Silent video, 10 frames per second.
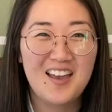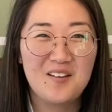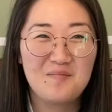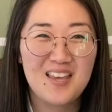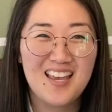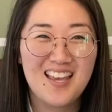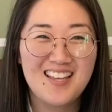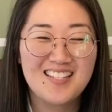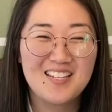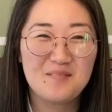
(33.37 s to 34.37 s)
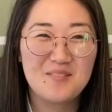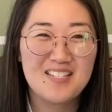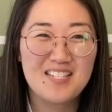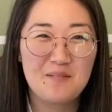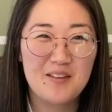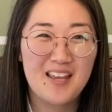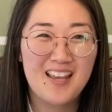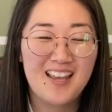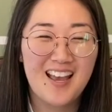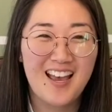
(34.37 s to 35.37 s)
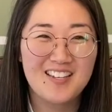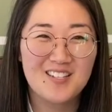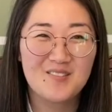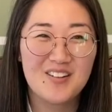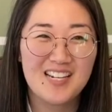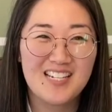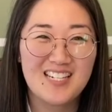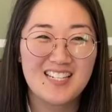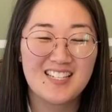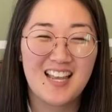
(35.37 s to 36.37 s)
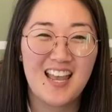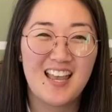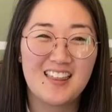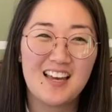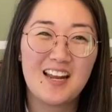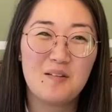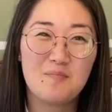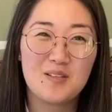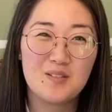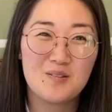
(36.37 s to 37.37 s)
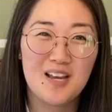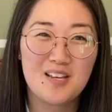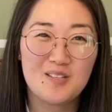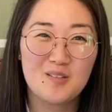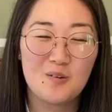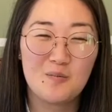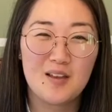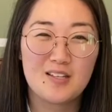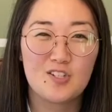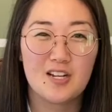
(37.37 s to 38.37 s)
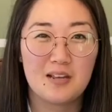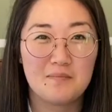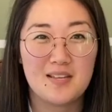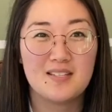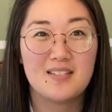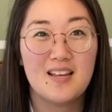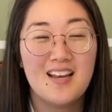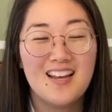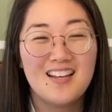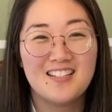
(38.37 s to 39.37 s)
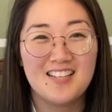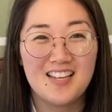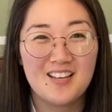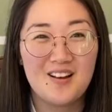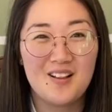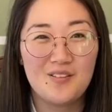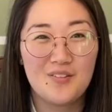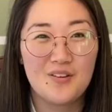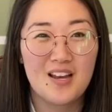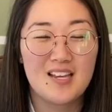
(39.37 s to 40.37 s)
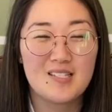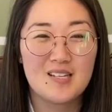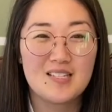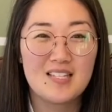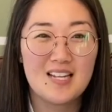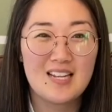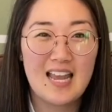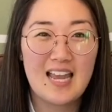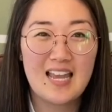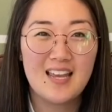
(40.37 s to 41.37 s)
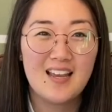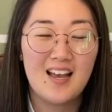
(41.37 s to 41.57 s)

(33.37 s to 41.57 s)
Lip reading: Hope Kids! It's Miss Debbie. I just wanted to say that I miss you guys so much and I miss seeing all of you guys on Sunday.